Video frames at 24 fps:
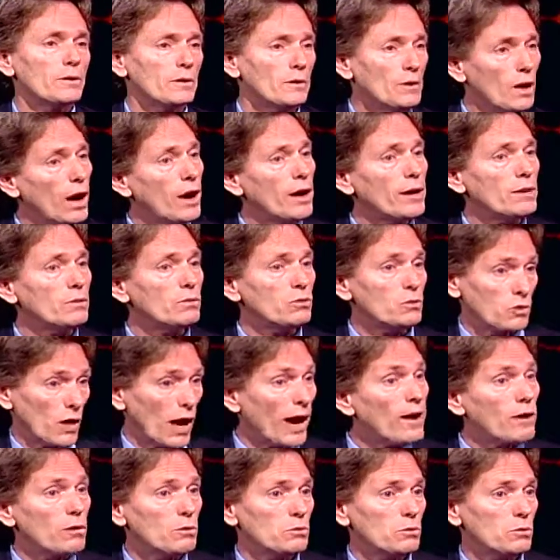
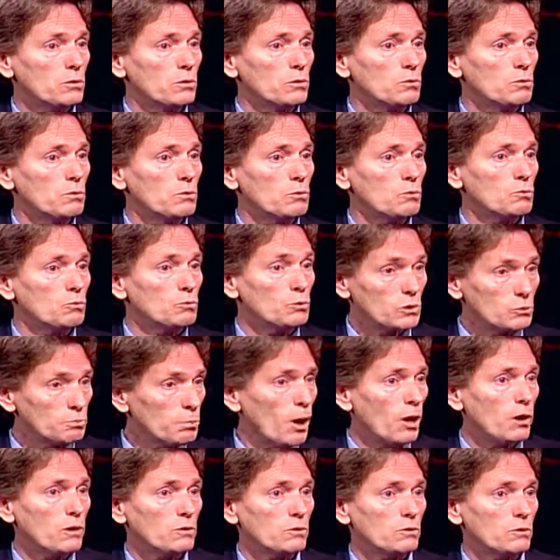9,000
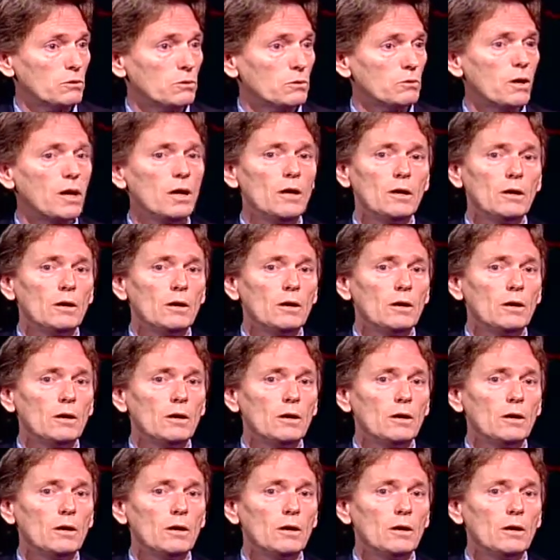responses.